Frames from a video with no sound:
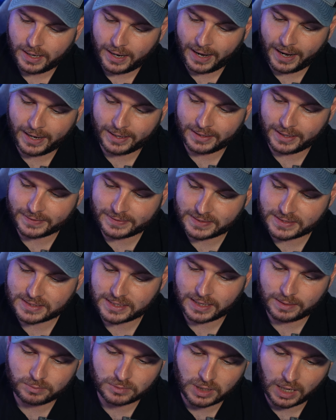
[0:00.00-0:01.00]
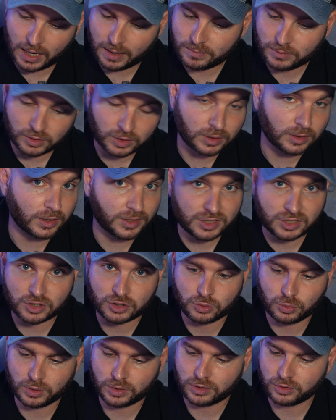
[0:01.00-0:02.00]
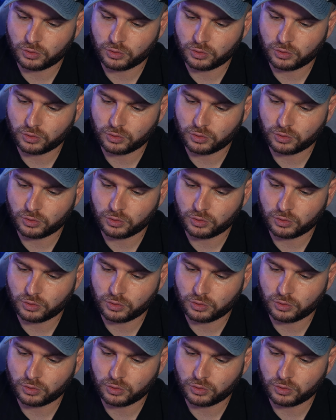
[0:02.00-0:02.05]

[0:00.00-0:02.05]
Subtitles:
And at the same time, you can listen to it